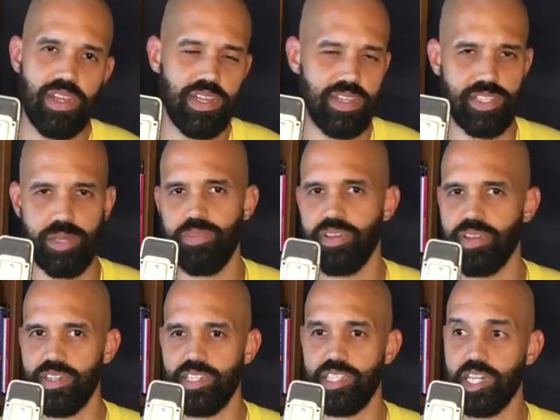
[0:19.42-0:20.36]
except you're going
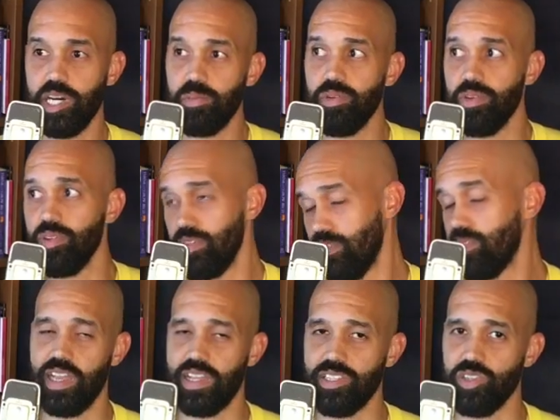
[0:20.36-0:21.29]
to double
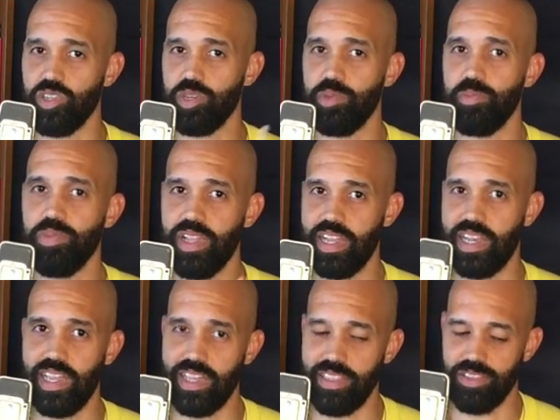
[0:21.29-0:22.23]
and so you're going to be playing
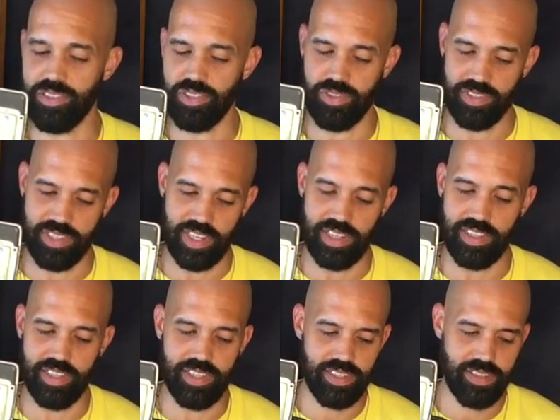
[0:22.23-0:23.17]
eighth notes. So instead of
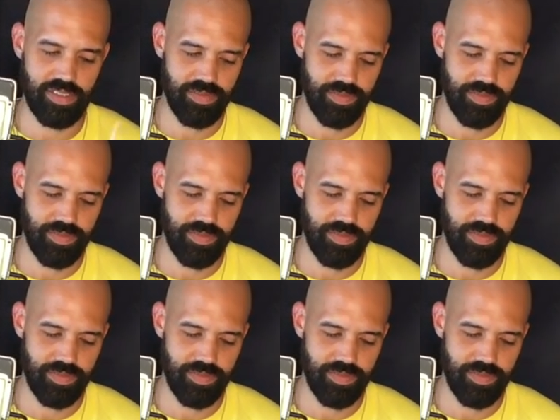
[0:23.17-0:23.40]
this,